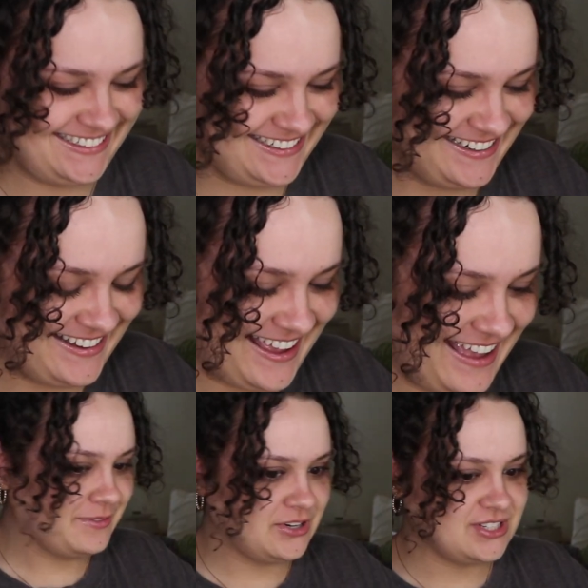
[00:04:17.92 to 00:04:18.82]
Okay,
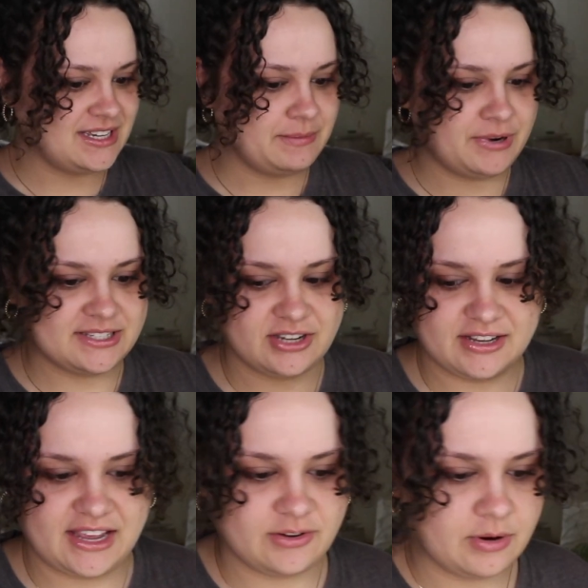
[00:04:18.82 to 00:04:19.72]
we're just gonna press on
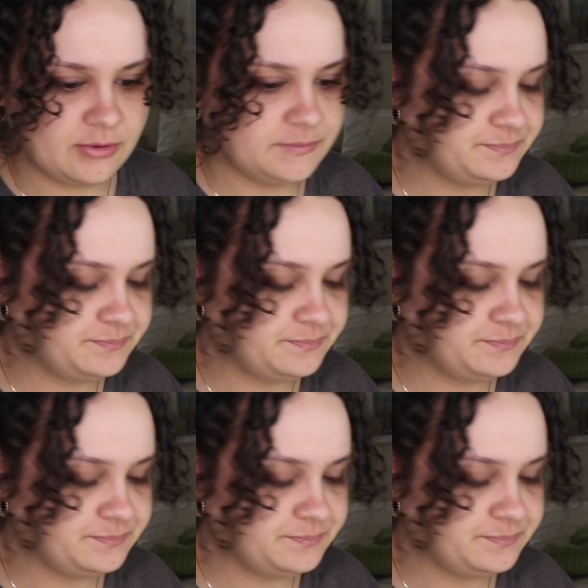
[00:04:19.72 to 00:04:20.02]
like normal.